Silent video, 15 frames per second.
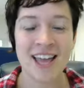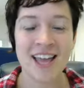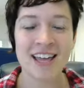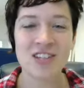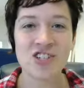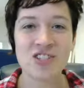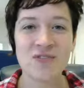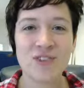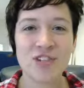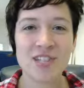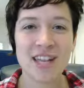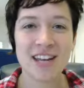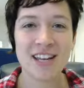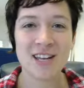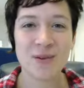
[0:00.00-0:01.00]
And just for
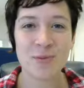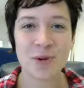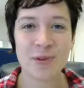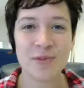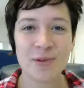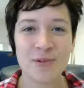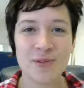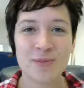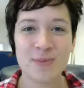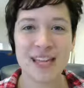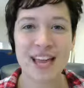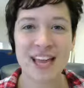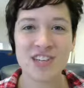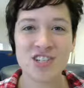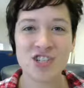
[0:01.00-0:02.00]
setting an appointment with
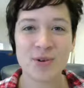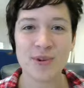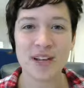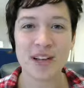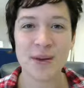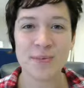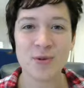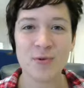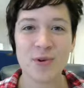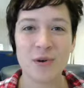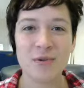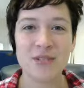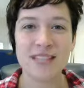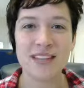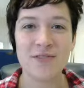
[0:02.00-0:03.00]
me and showing up, you will
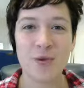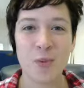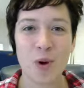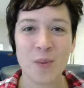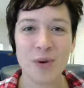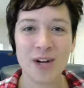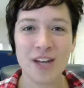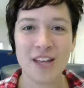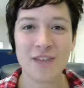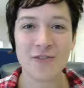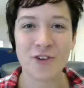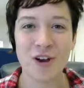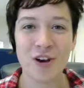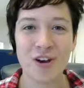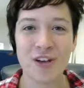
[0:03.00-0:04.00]
receive a Walmart gift
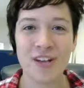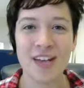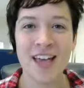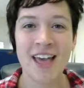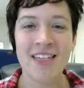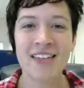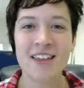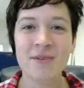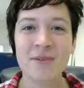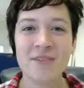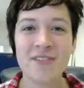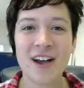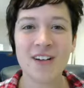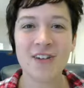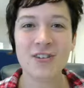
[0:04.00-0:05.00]
card that can be
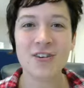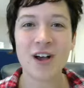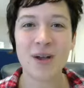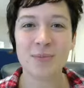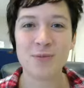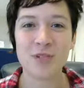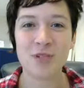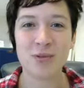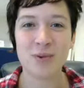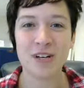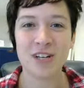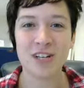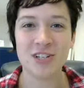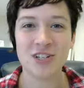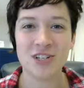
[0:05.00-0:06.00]
valued up to
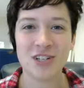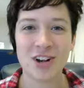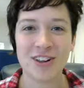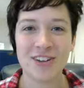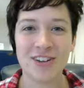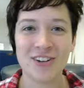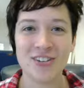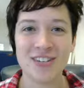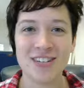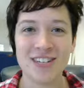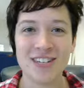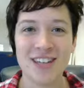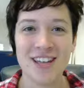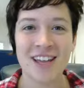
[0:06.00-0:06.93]
$100.